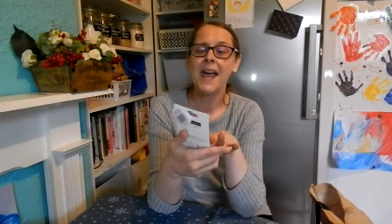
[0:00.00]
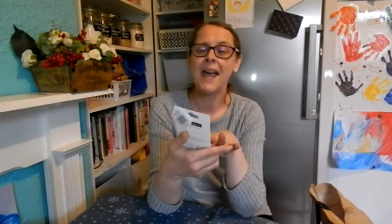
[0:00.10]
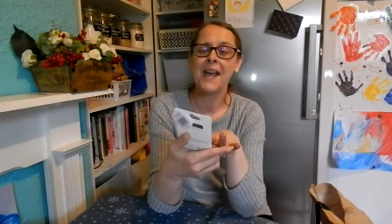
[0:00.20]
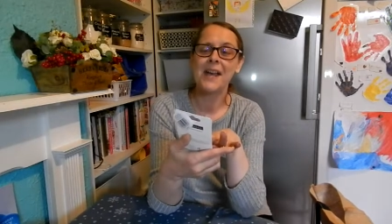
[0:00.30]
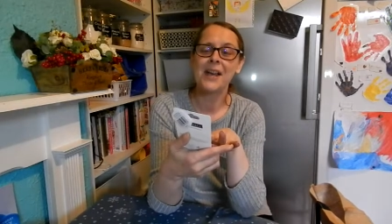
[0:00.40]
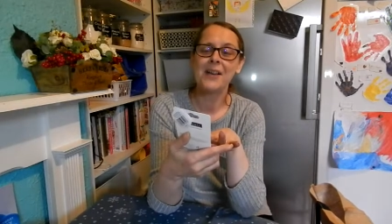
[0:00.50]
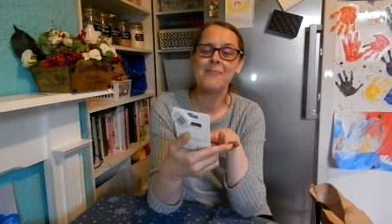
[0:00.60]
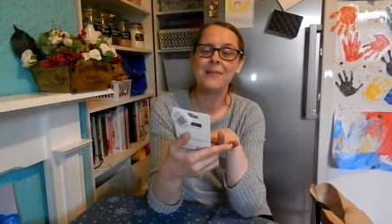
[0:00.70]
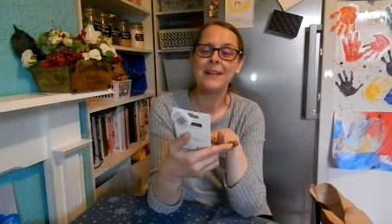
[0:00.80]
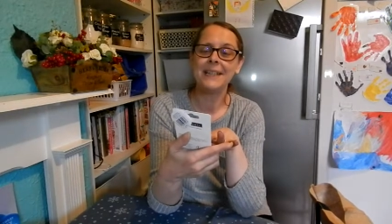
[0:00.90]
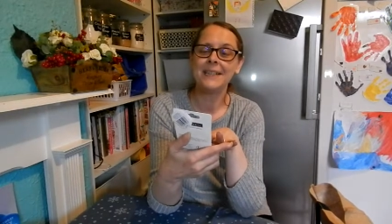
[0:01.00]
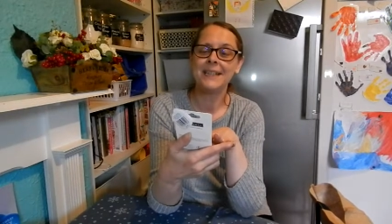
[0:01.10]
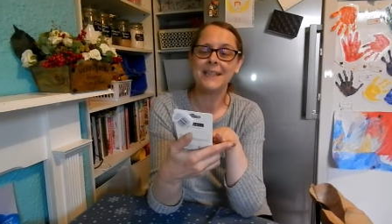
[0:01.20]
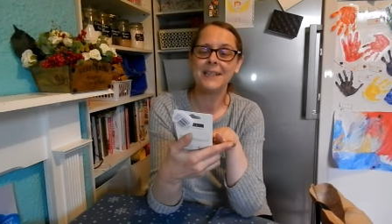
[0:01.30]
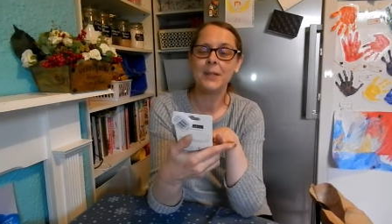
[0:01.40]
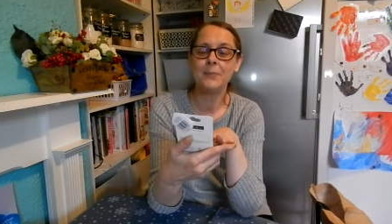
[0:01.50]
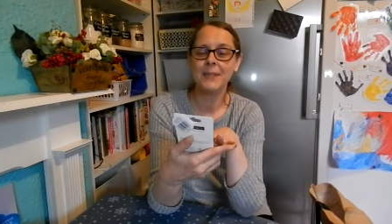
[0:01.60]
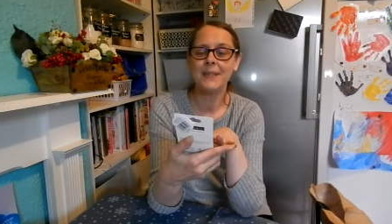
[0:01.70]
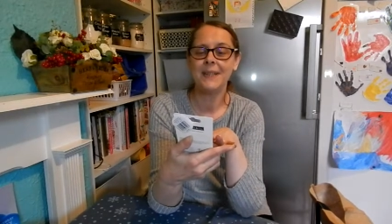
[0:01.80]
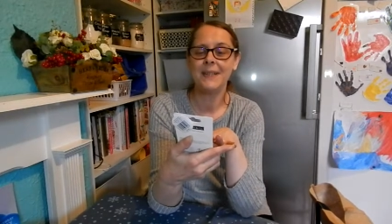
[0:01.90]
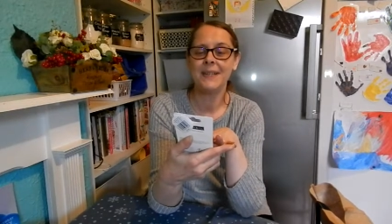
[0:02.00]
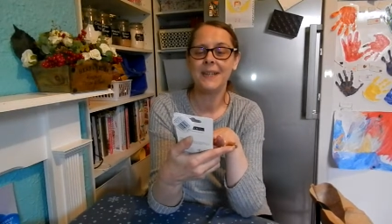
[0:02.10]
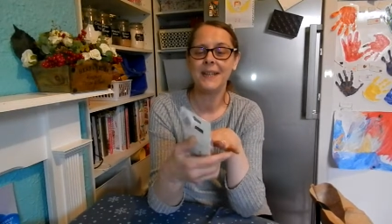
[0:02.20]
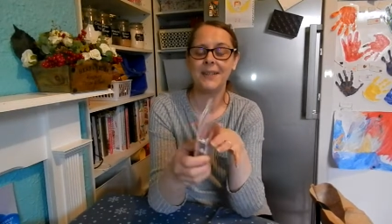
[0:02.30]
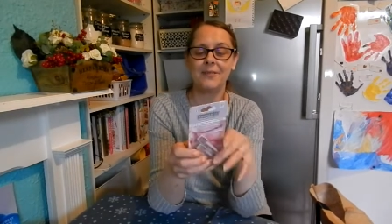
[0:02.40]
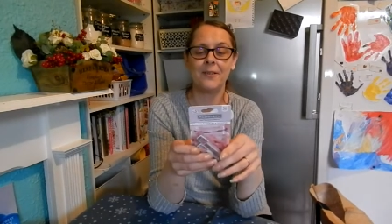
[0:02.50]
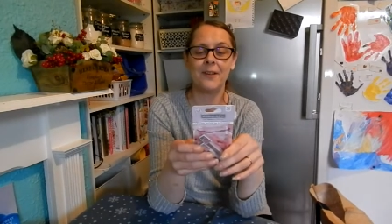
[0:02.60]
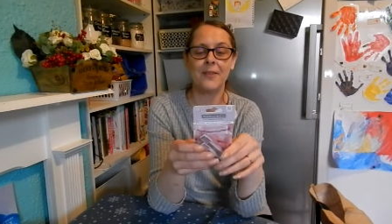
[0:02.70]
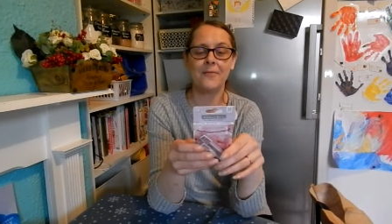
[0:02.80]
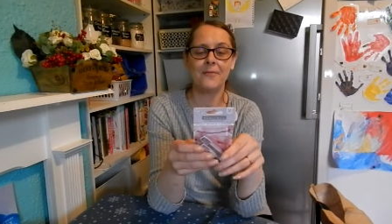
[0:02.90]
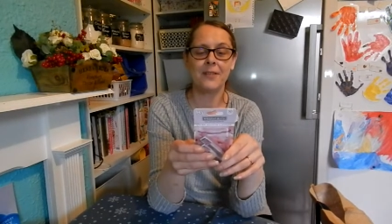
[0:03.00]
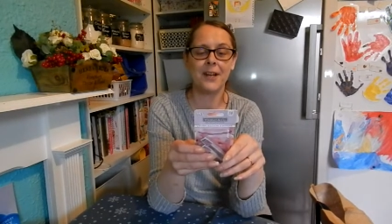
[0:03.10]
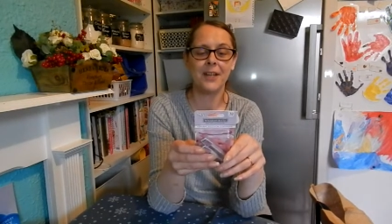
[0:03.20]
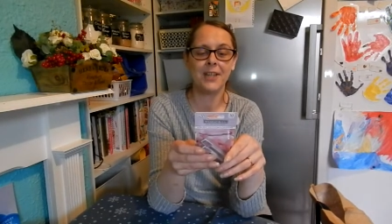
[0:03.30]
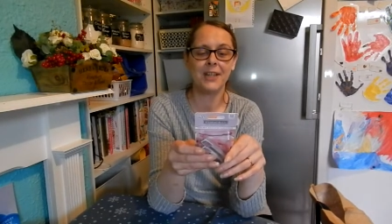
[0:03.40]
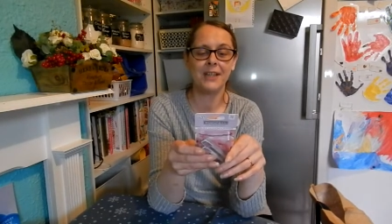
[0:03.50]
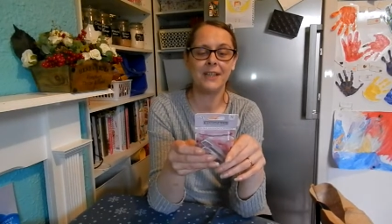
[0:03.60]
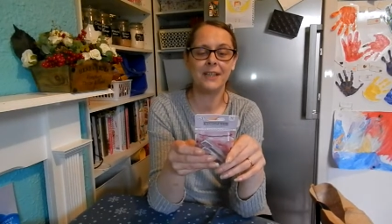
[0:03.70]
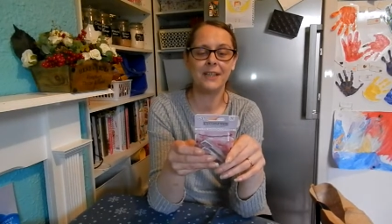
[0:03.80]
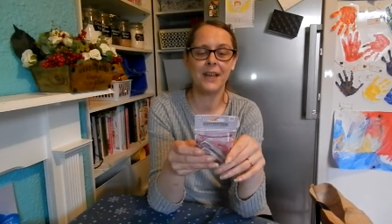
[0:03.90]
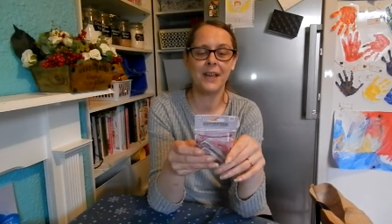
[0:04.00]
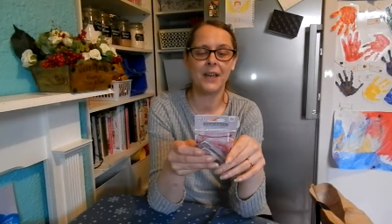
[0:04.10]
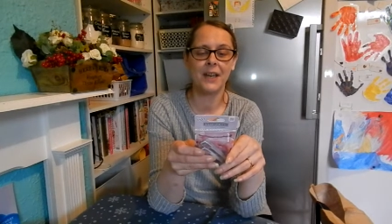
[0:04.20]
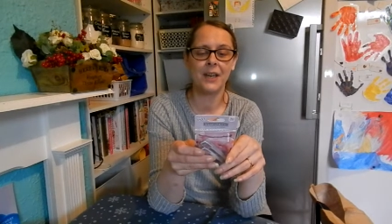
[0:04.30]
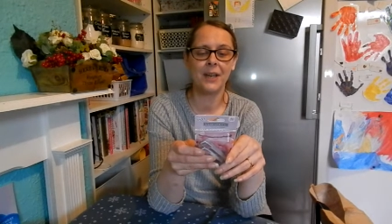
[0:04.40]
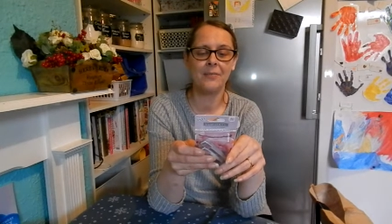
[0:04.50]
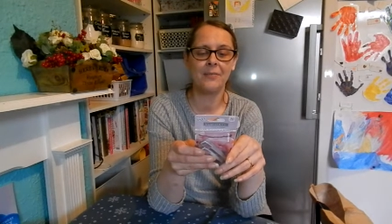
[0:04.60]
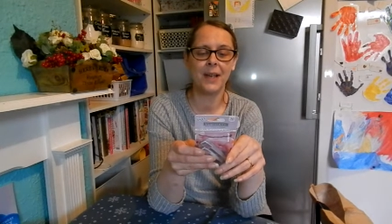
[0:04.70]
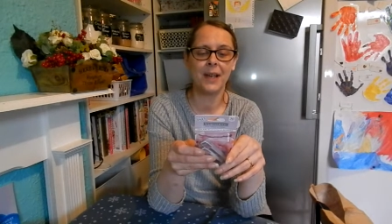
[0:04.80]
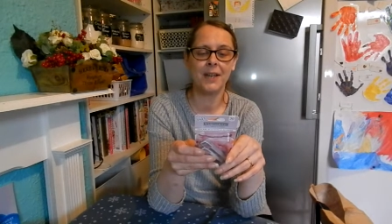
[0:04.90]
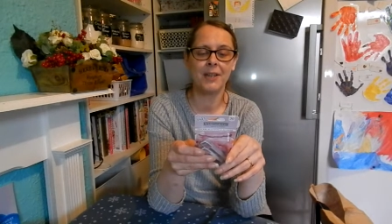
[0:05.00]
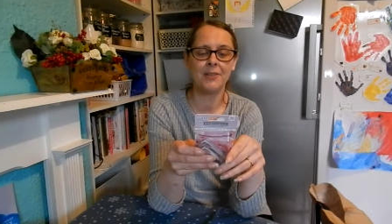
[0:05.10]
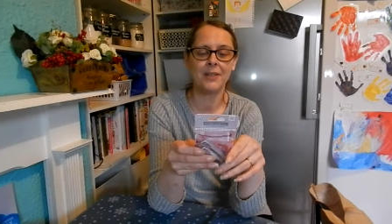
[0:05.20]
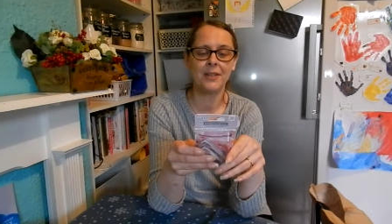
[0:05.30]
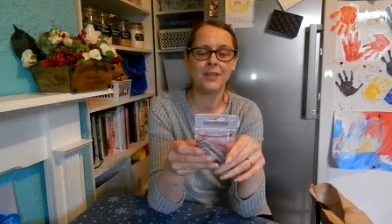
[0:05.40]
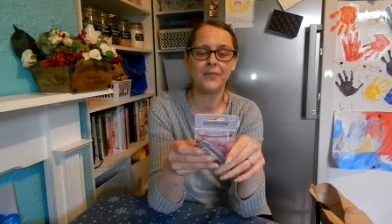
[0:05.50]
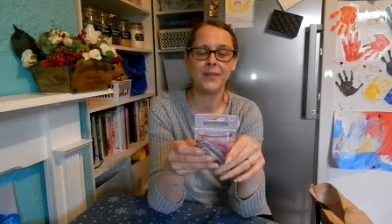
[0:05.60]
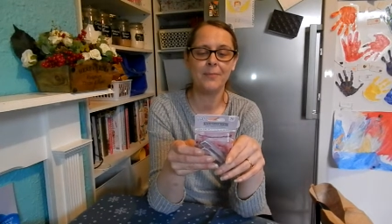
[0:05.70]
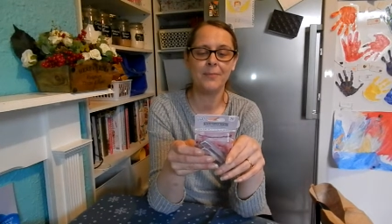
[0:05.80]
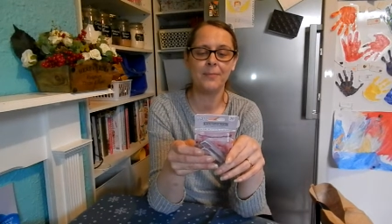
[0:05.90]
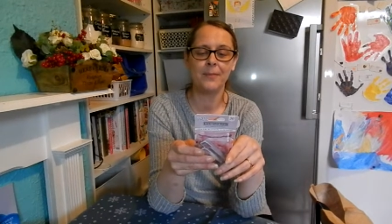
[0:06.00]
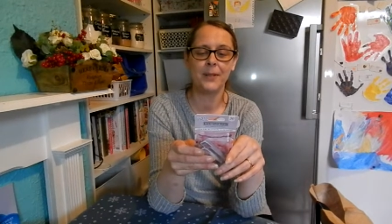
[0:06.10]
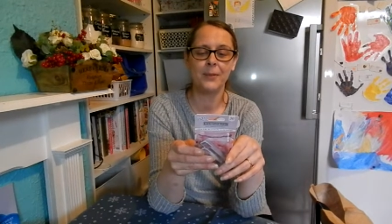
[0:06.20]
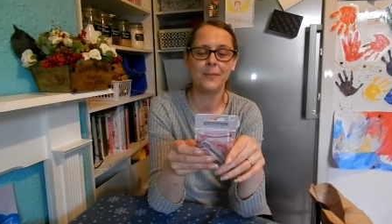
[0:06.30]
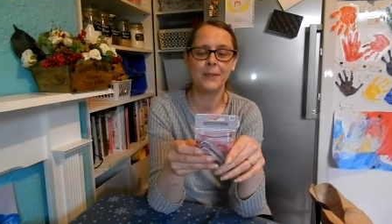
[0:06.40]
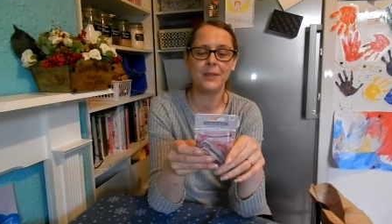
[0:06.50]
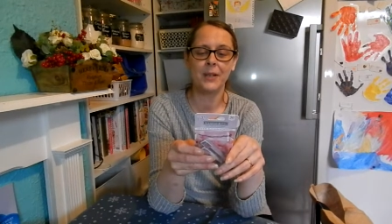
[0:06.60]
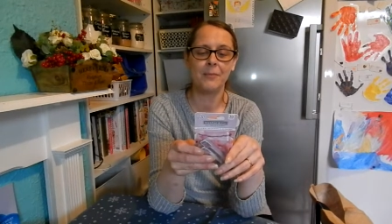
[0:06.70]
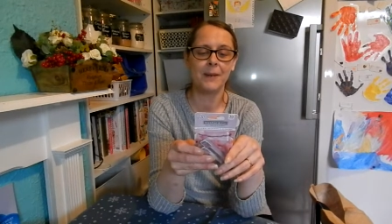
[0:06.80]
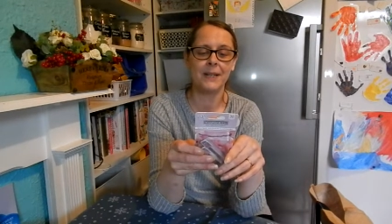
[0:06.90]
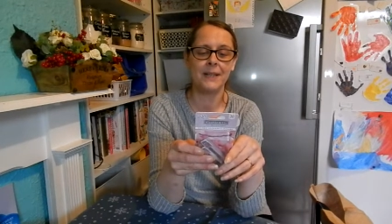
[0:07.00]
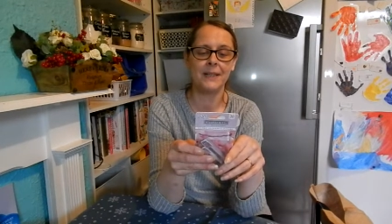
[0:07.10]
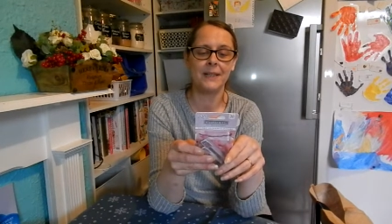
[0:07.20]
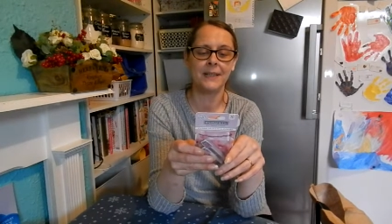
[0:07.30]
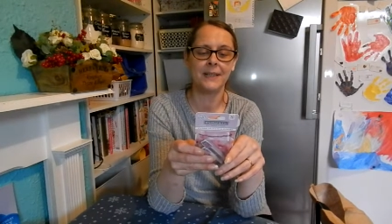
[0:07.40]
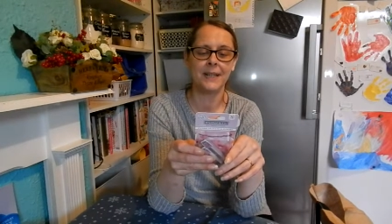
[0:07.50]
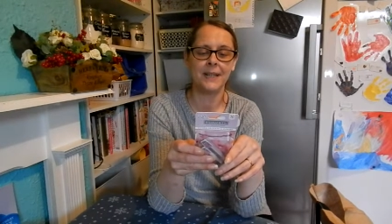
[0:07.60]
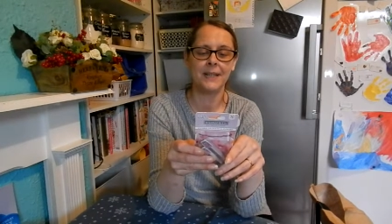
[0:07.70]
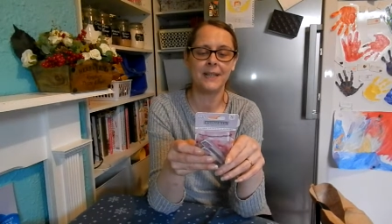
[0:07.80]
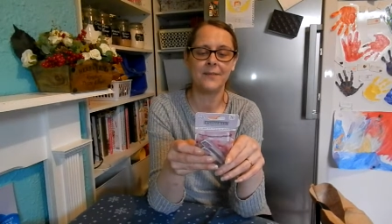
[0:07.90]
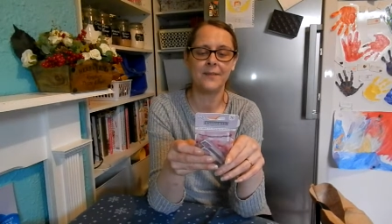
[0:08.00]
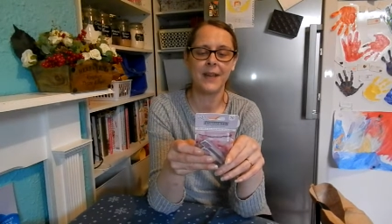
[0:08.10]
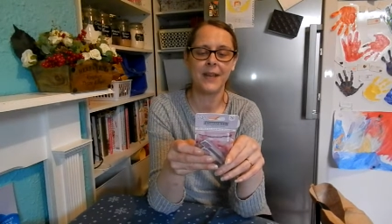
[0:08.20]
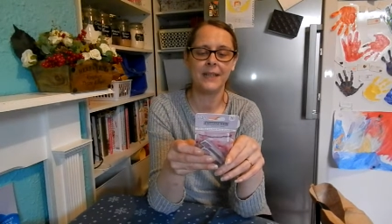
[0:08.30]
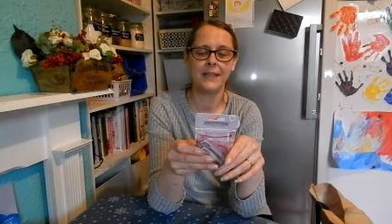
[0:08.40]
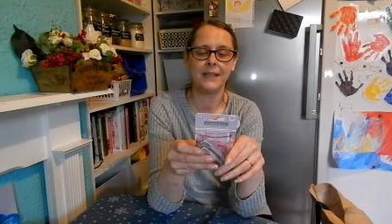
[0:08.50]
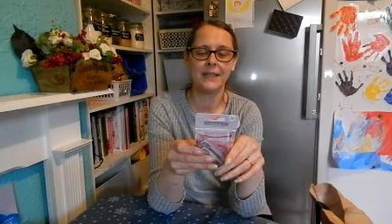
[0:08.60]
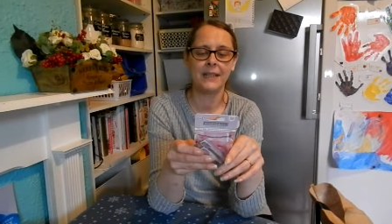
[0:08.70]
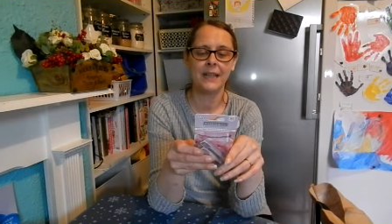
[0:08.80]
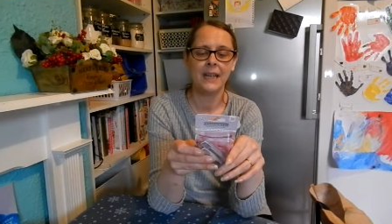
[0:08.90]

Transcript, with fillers: Uh, but it says it's up to 30 days for freshness, um, and you just flip up the top and insert it into the vent.